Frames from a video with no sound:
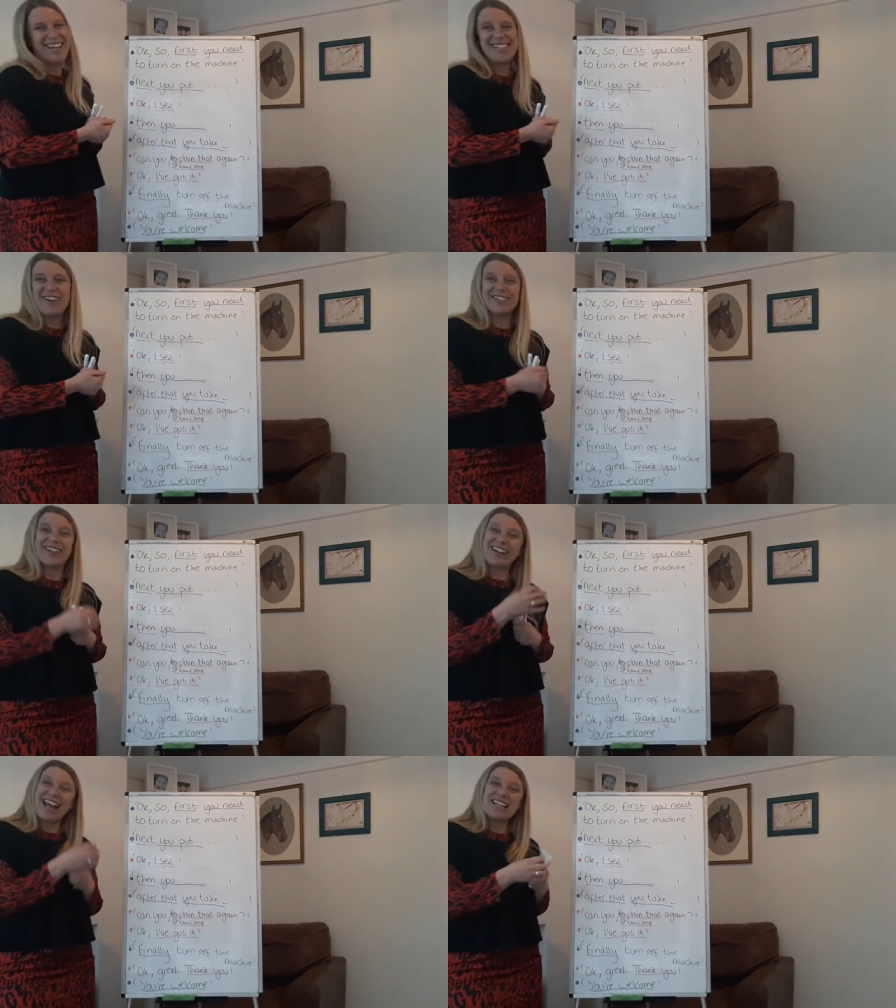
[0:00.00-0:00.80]
I don't,
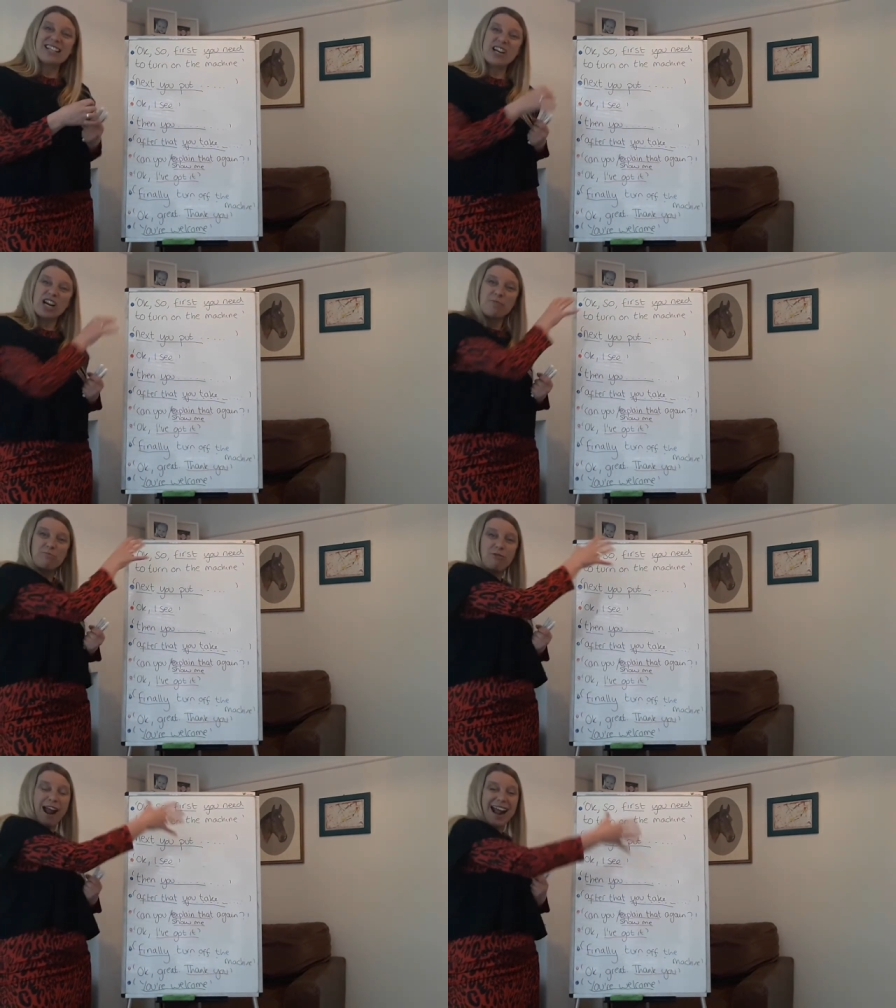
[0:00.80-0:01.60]
okay? So you're going
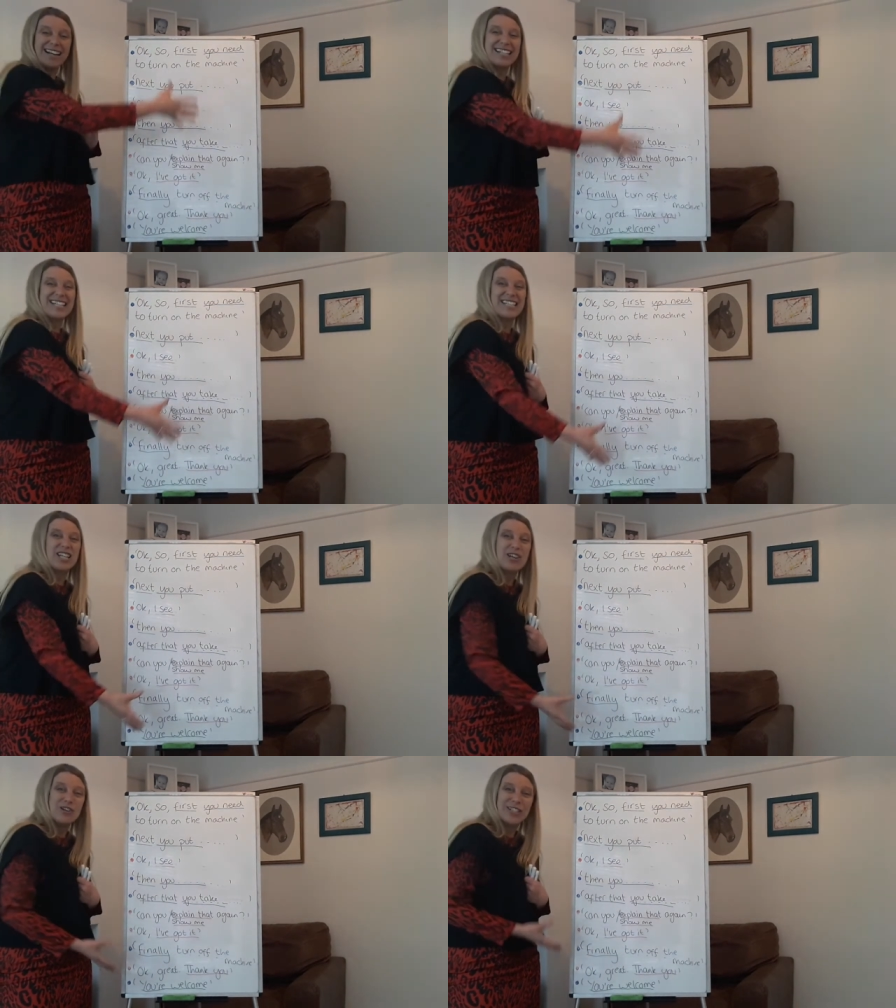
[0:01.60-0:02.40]
to practice
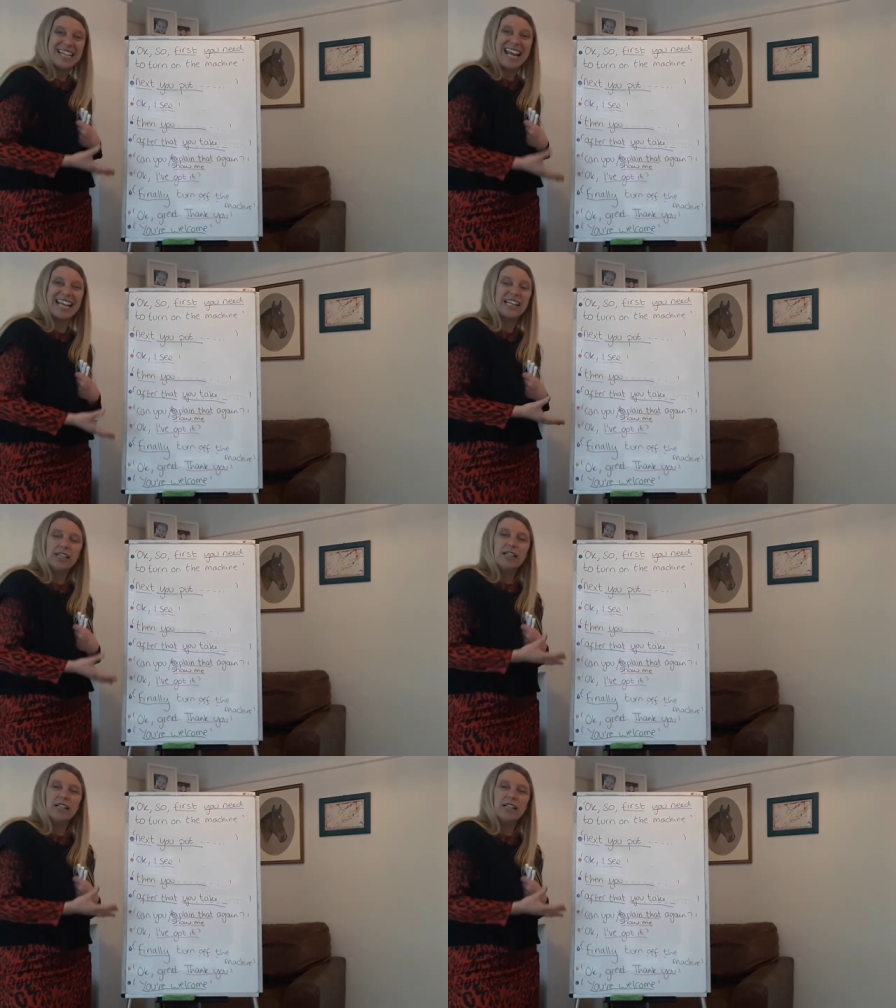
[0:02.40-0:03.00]
using